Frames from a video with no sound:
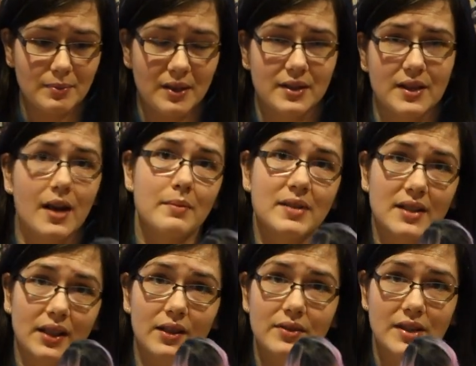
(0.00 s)
because I am
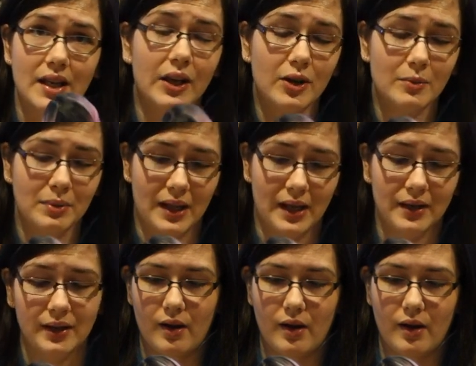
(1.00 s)
sick of seeing her blank.